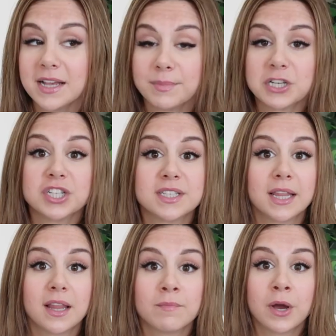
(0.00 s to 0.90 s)
As much as I
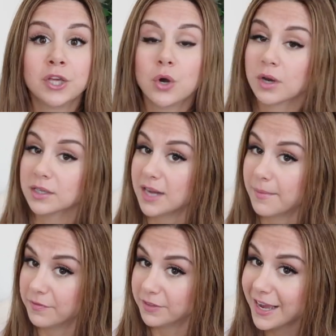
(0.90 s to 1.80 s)
love my yoga
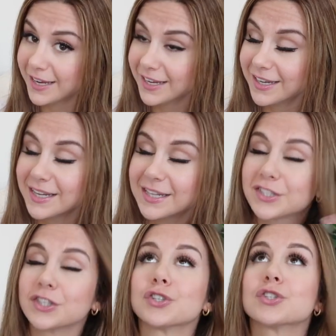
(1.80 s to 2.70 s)
type of
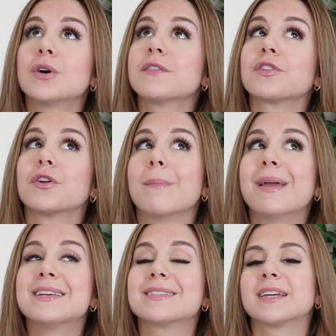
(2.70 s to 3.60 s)
leggings, they're soft, they're
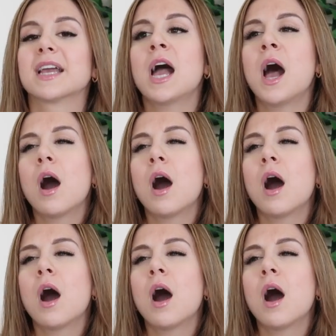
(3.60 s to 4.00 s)
amazing.